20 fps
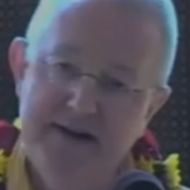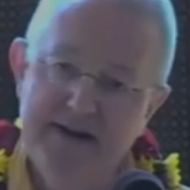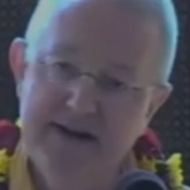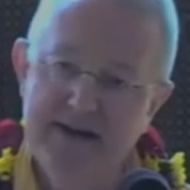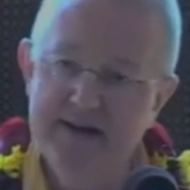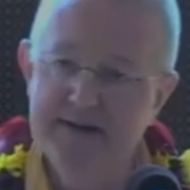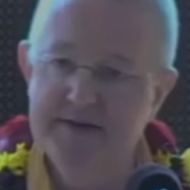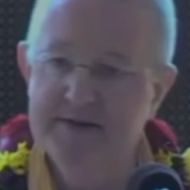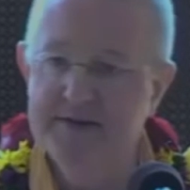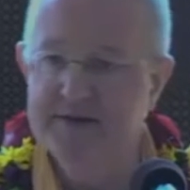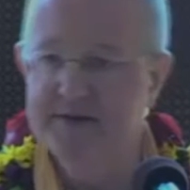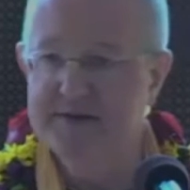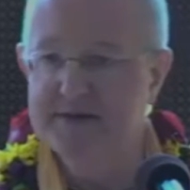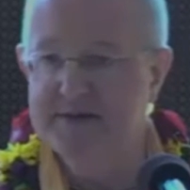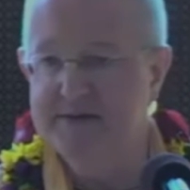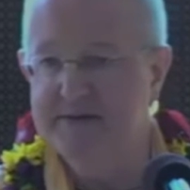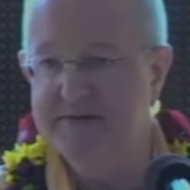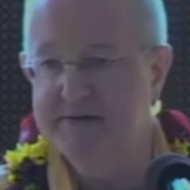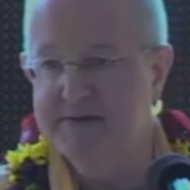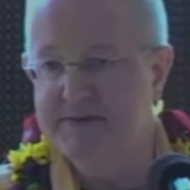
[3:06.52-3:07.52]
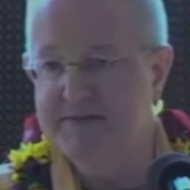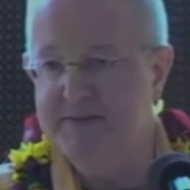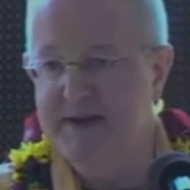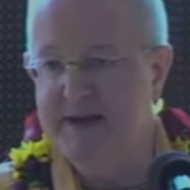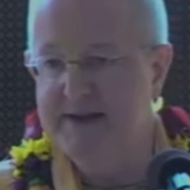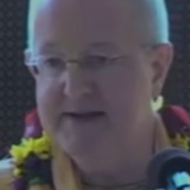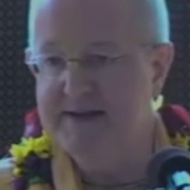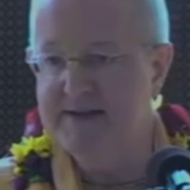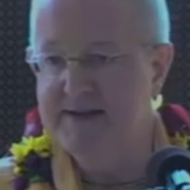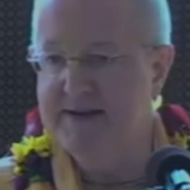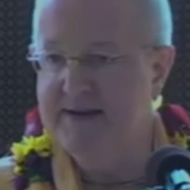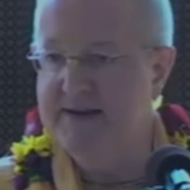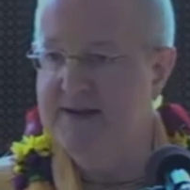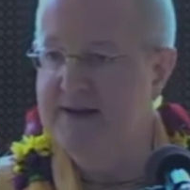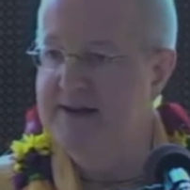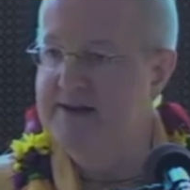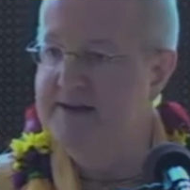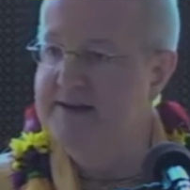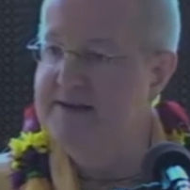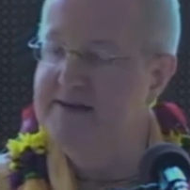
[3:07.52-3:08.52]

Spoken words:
and the respect that I get. And